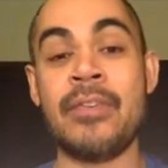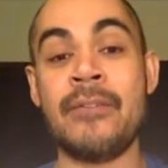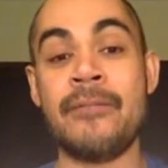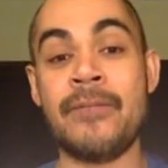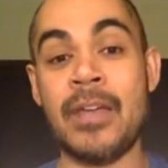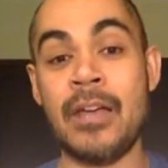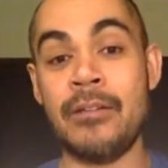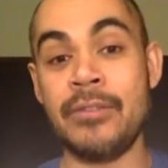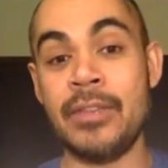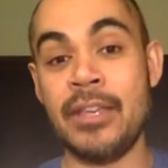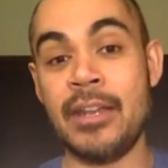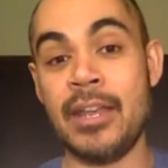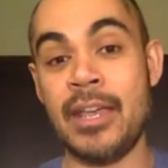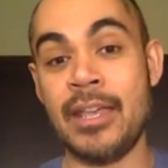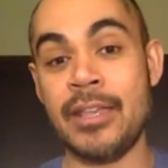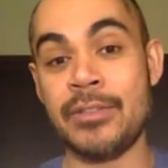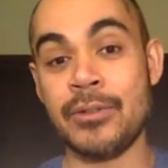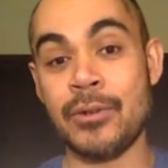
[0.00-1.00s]
found it
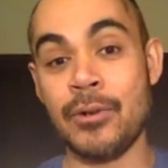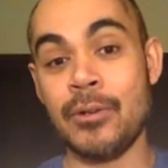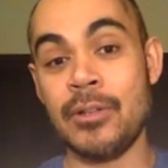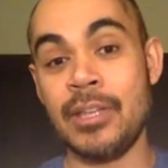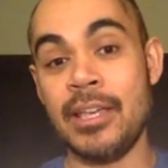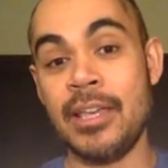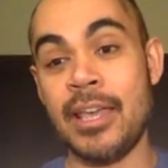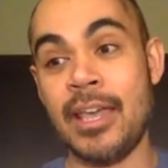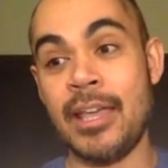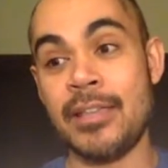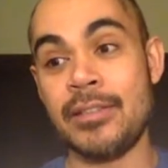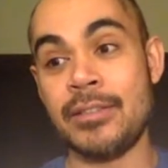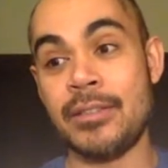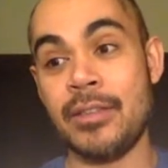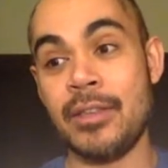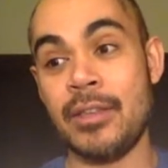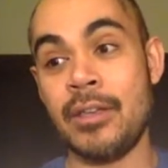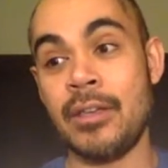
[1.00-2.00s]
as early as
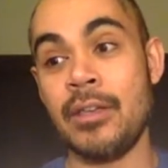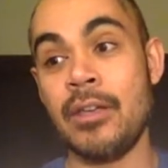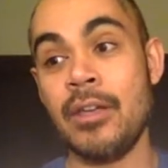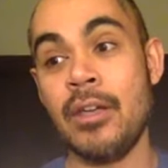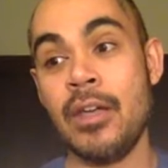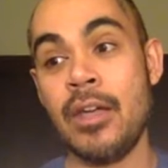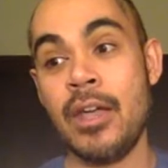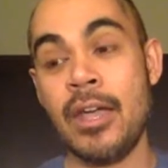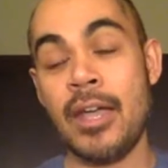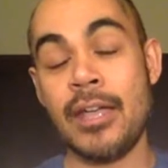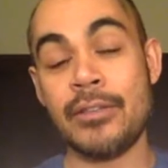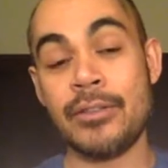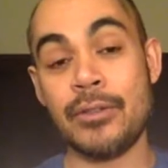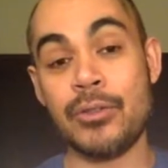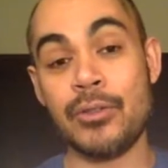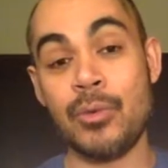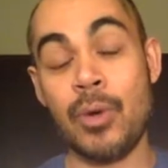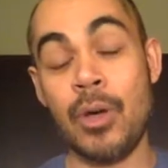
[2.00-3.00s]
the
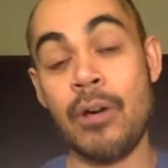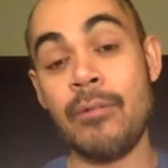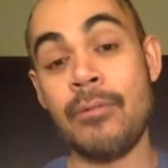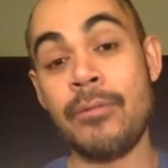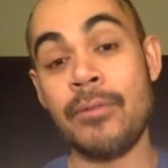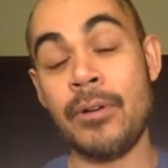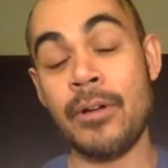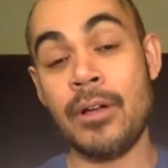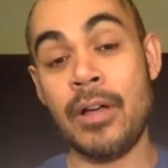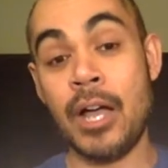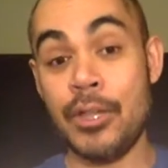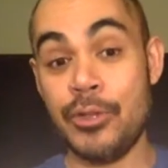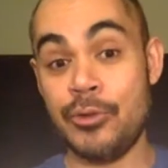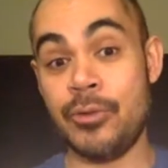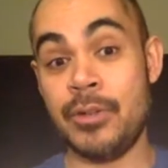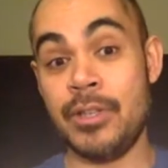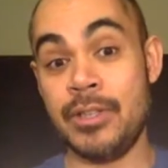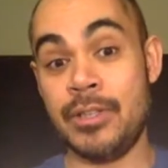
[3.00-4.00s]
1200s.
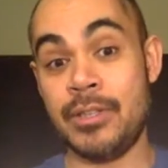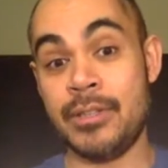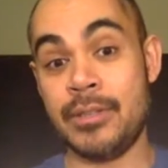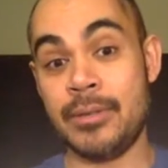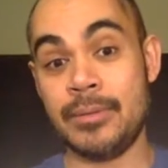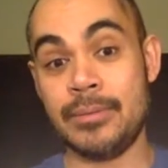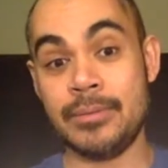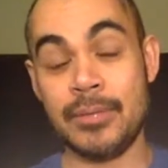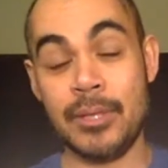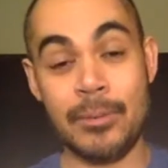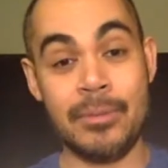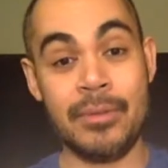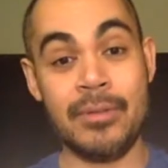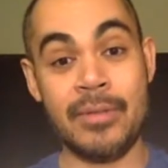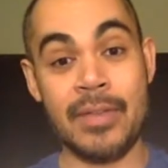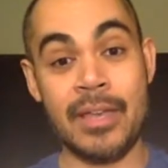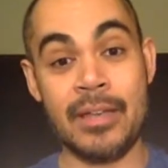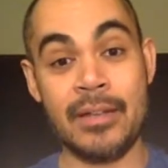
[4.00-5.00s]
Can you
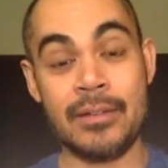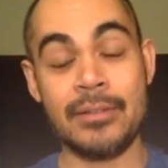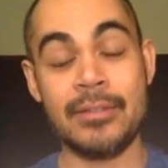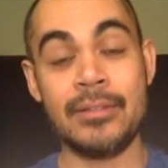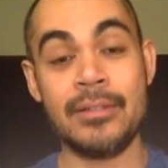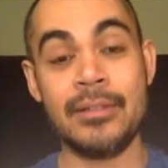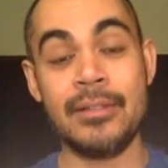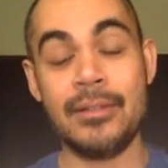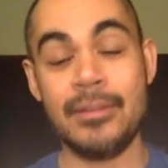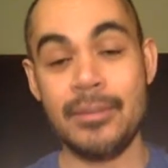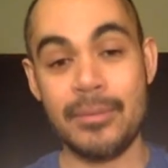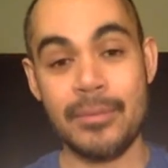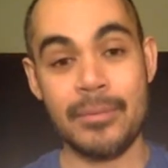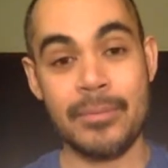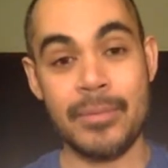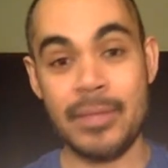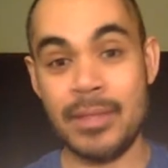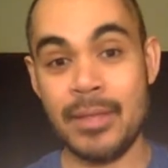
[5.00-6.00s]
believe that?
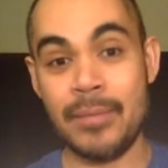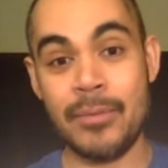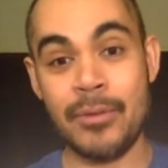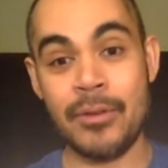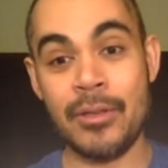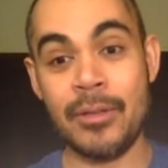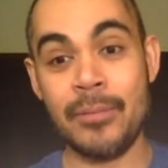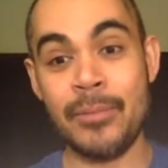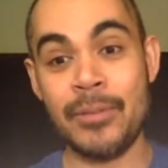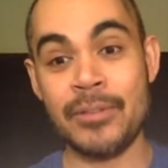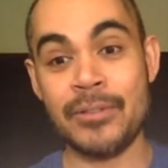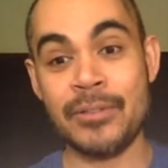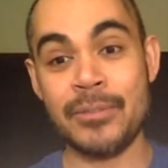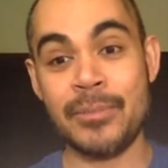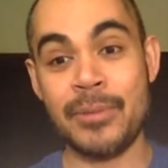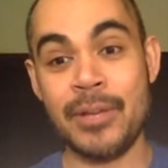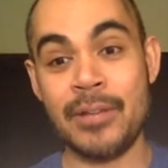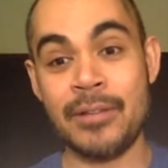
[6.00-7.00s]
Them cooking Brussels
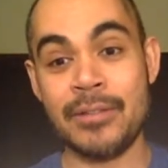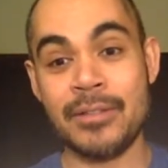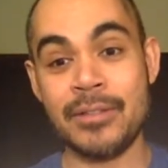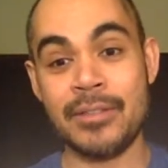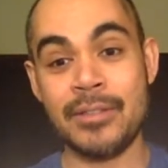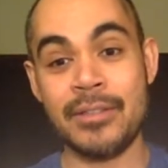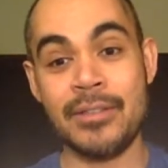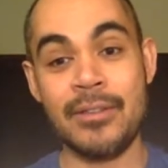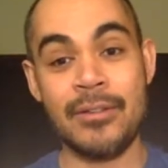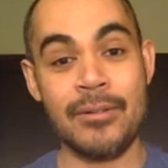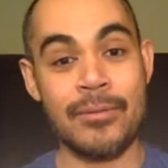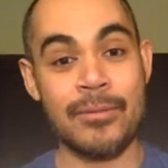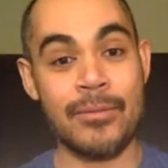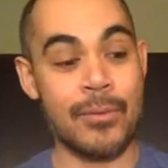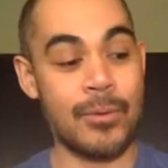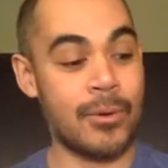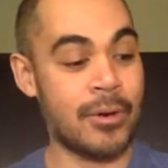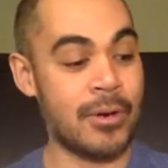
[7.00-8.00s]
sprouts
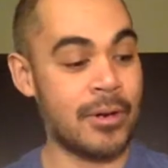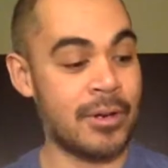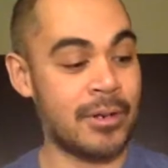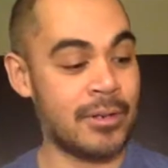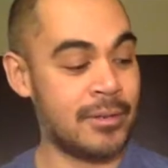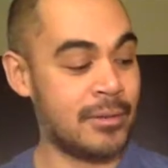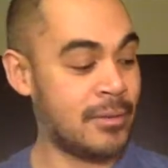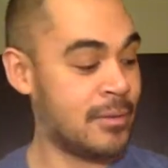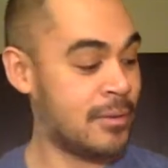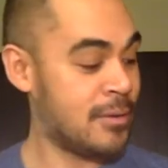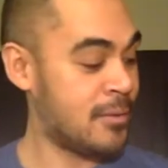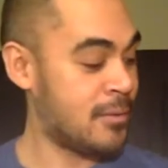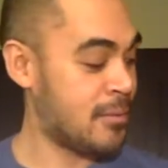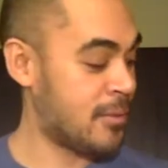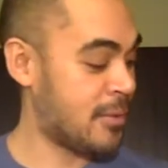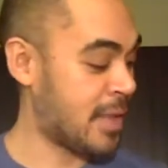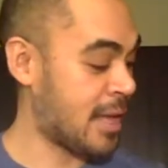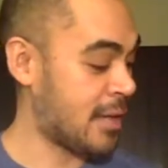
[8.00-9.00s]
for
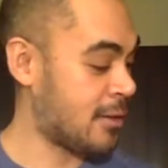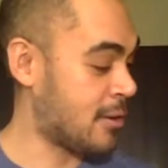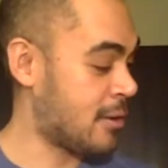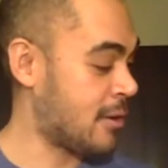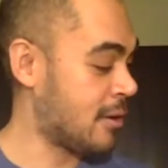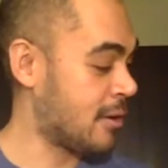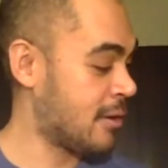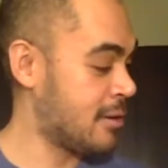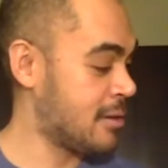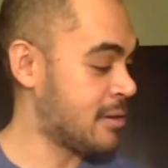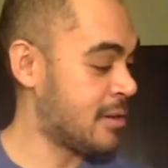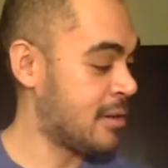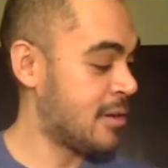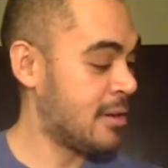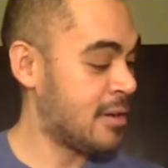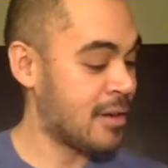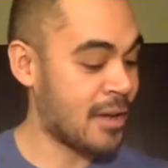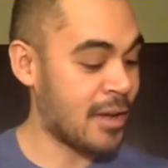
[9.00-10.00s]
that long.
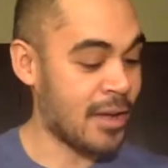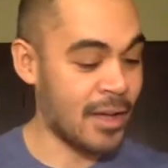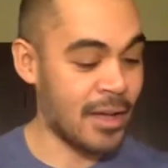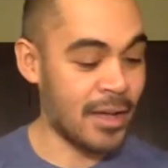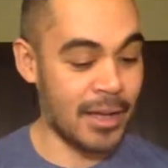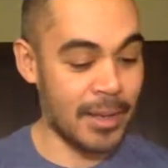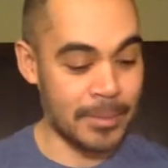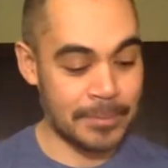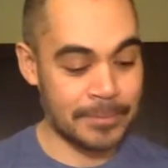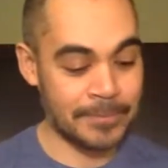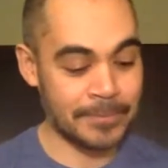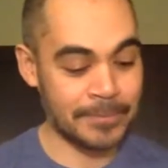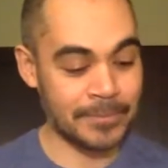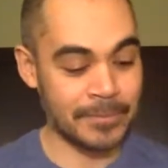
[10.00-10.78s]
And